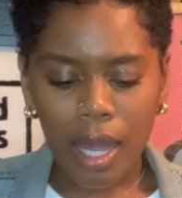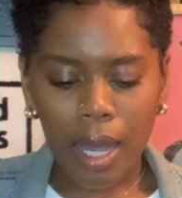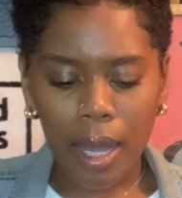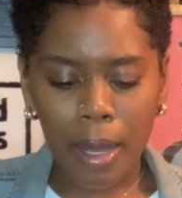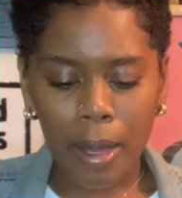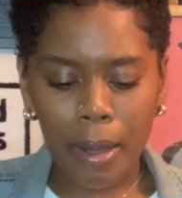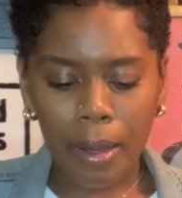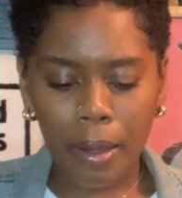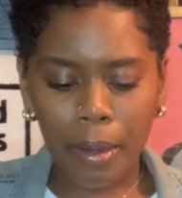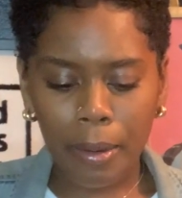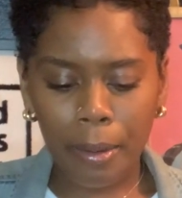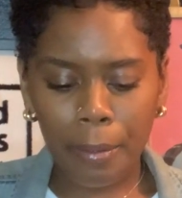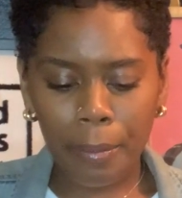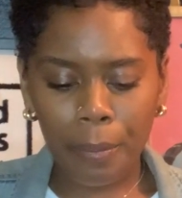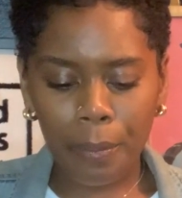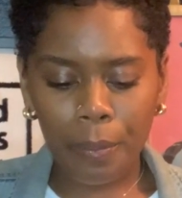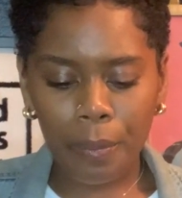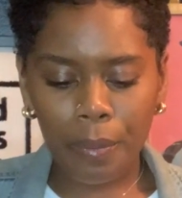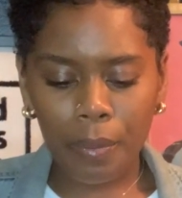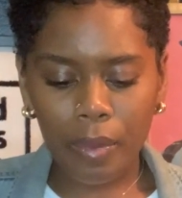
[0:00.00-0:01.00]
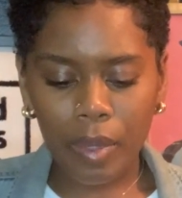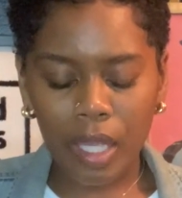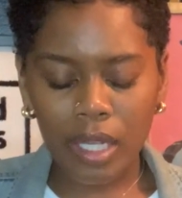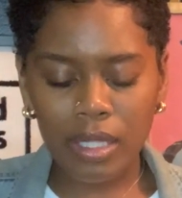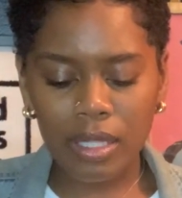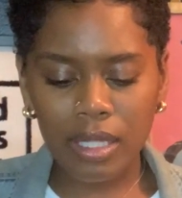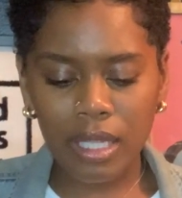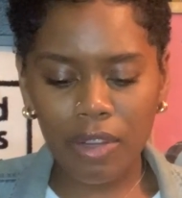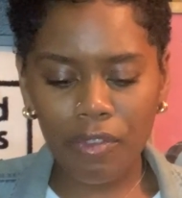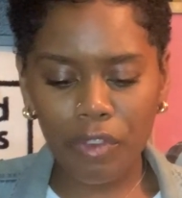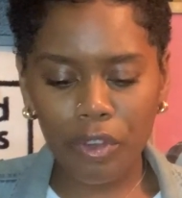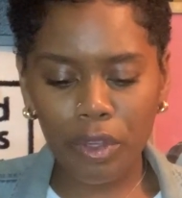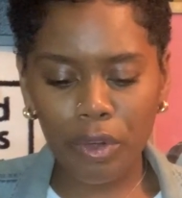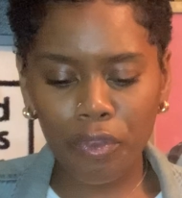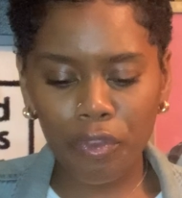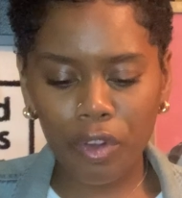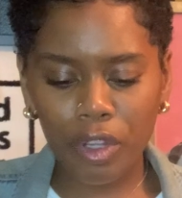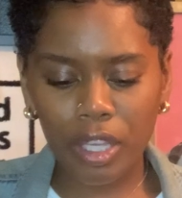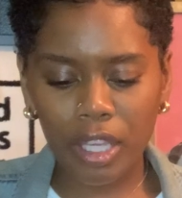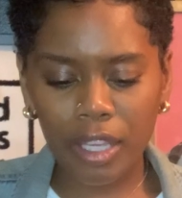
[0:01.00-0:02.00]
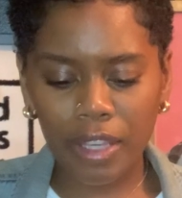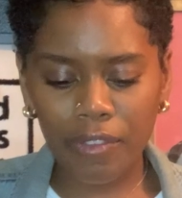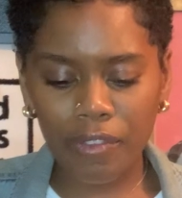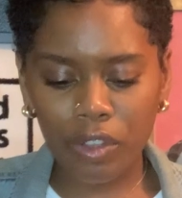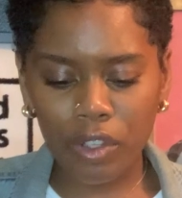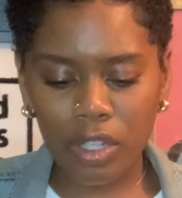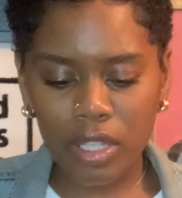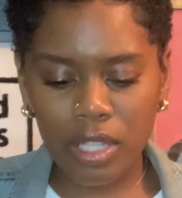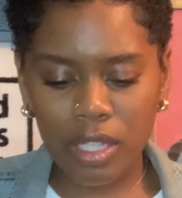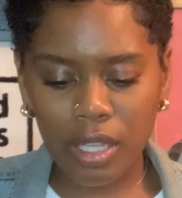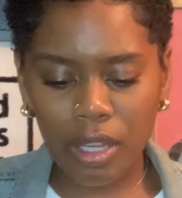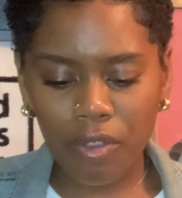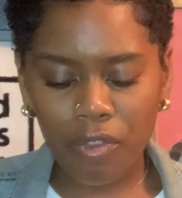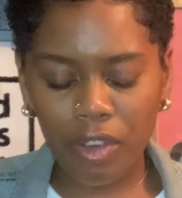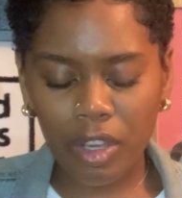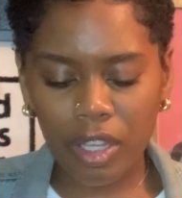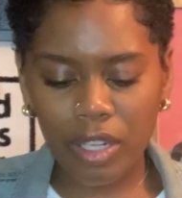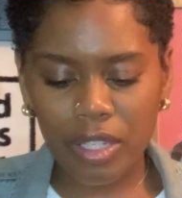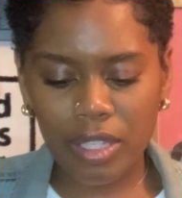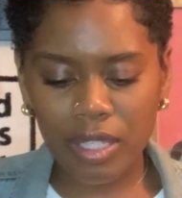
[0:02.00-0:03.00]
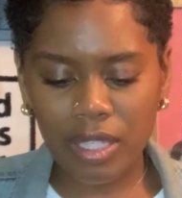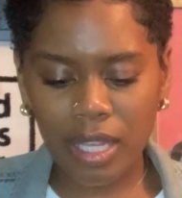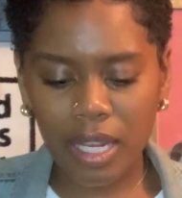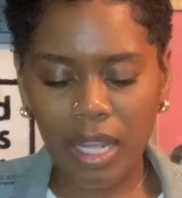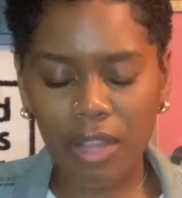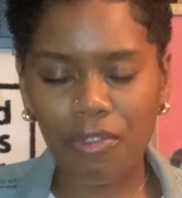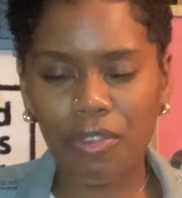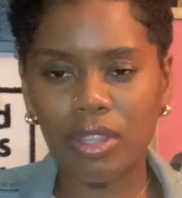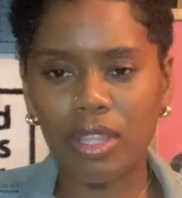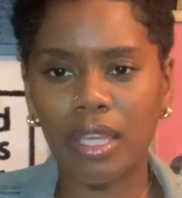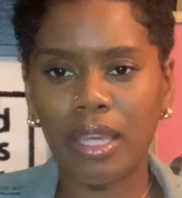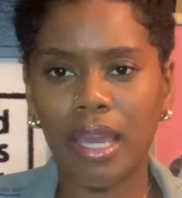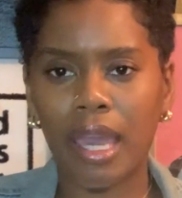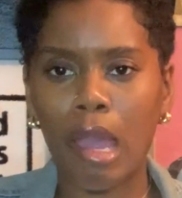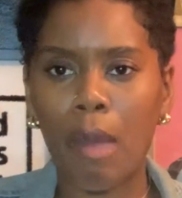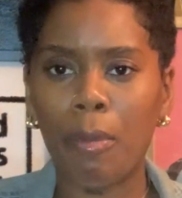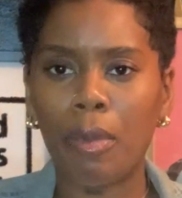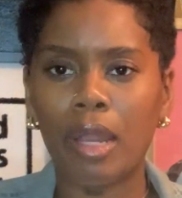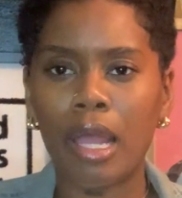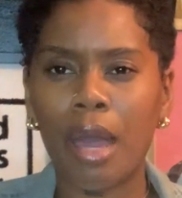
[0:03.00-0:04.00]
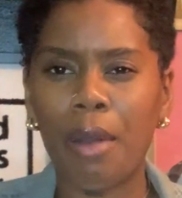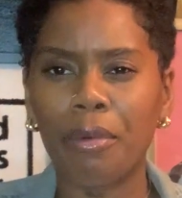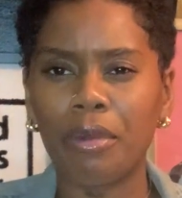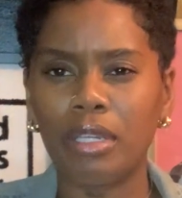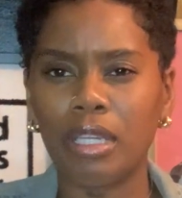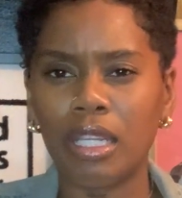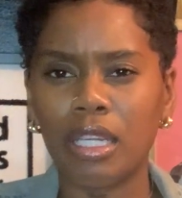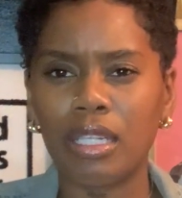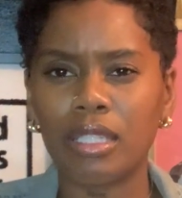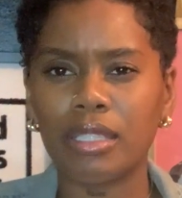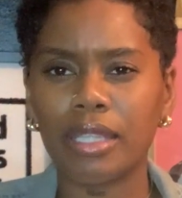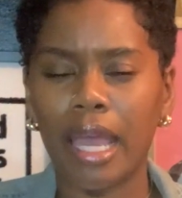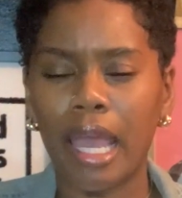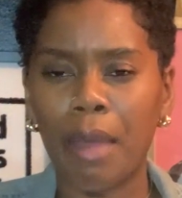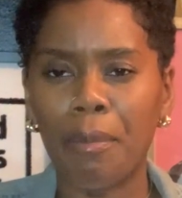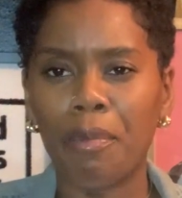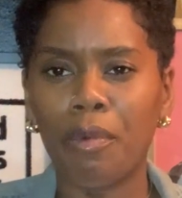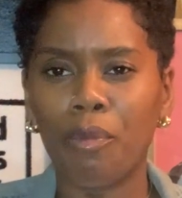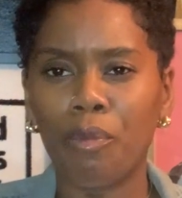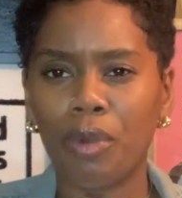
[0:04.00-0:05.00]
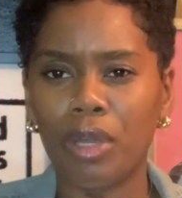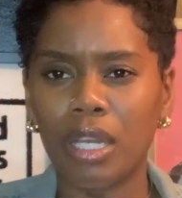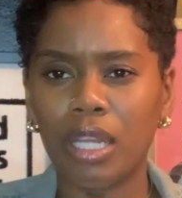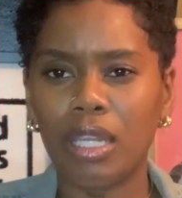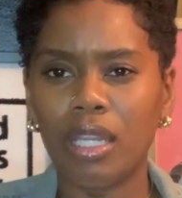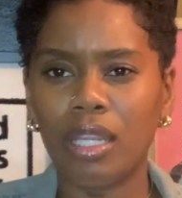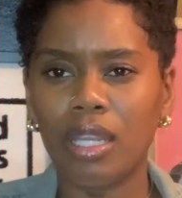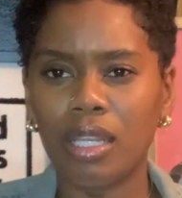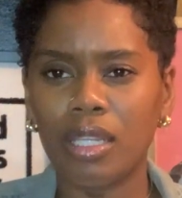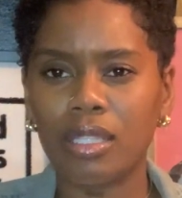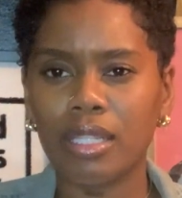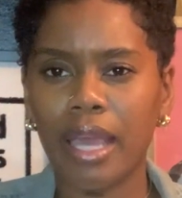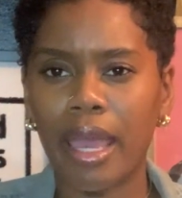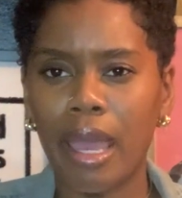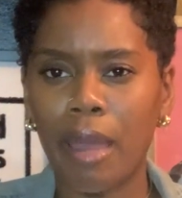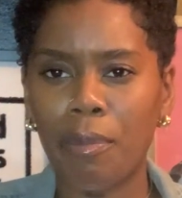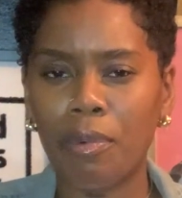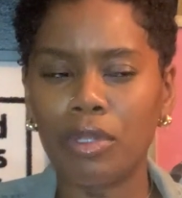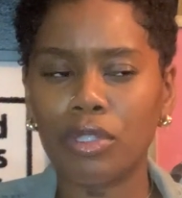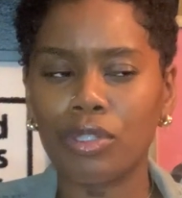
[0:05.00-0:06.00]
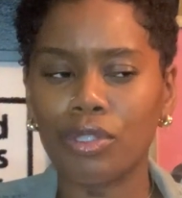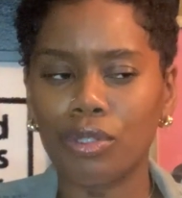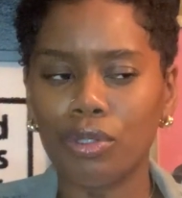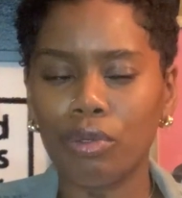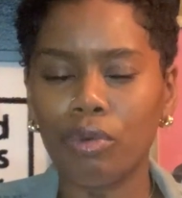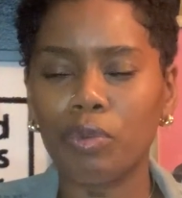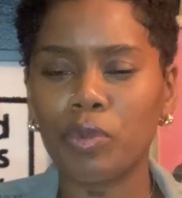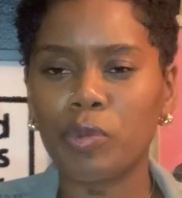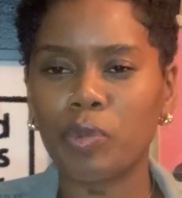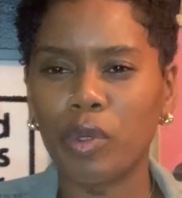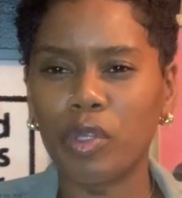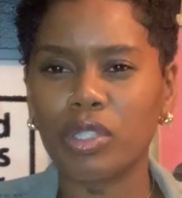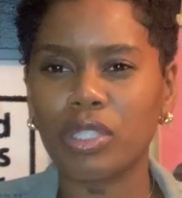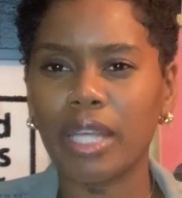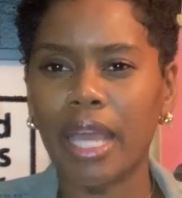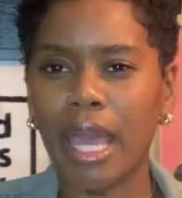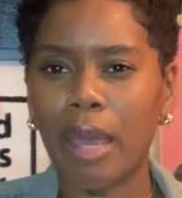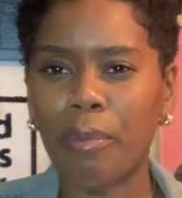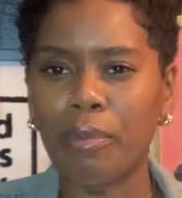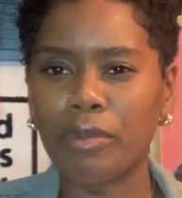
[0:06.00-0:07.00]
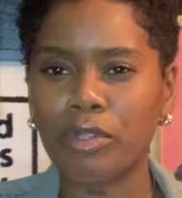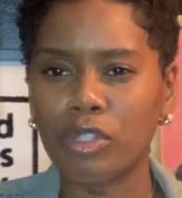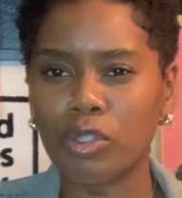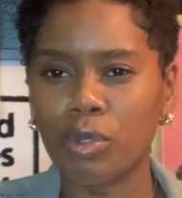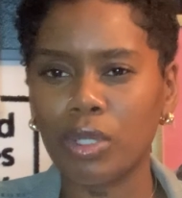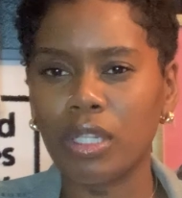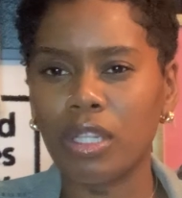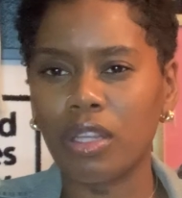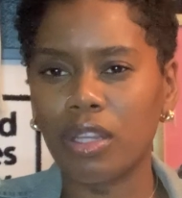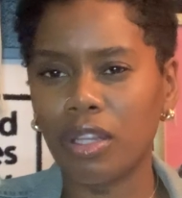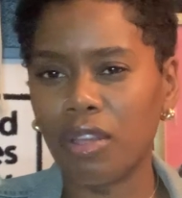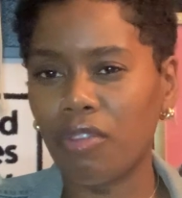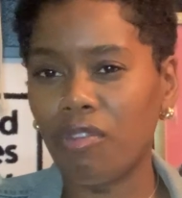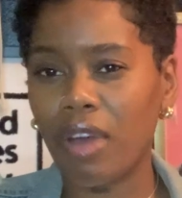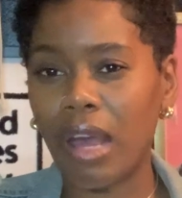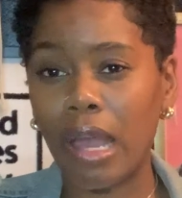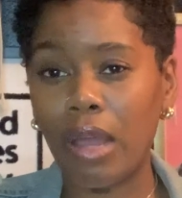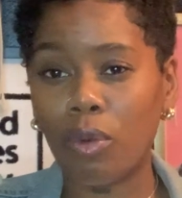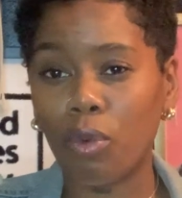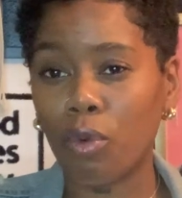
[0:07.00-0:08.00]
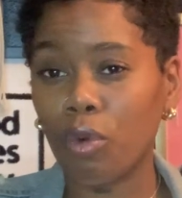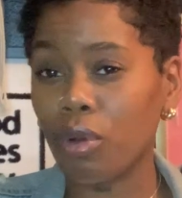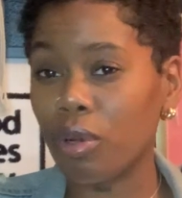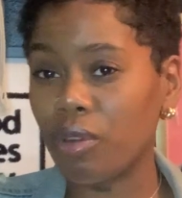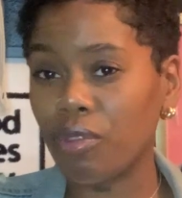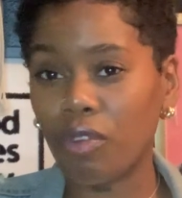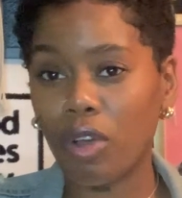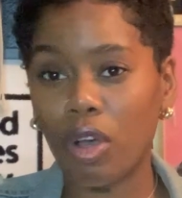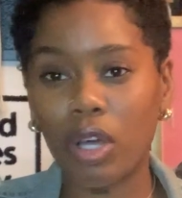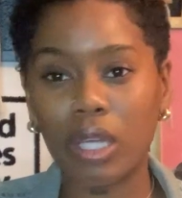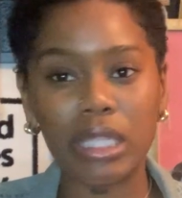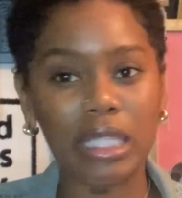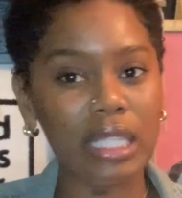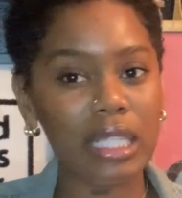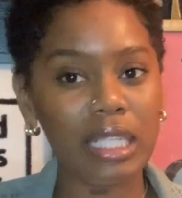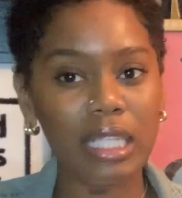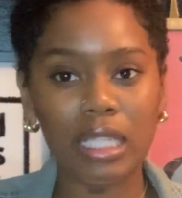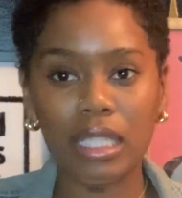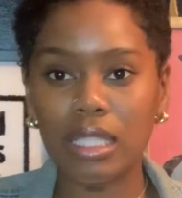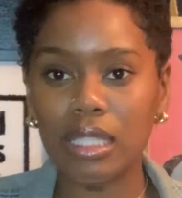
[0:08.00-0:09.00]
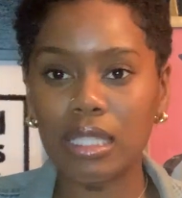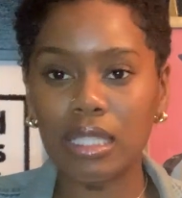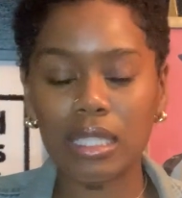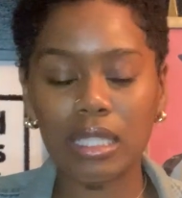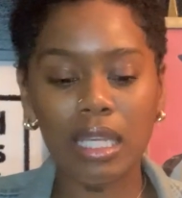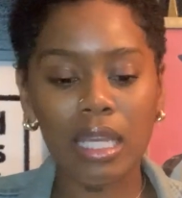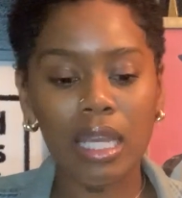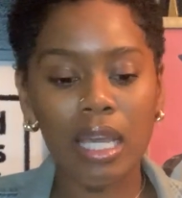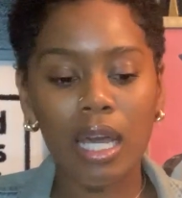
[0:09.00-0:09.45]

Um, it's time for you to forgive yourself and understand everything happened how it needed to happen, when it needed to happen, to who it was supposed to happen to, in the divine order of all things.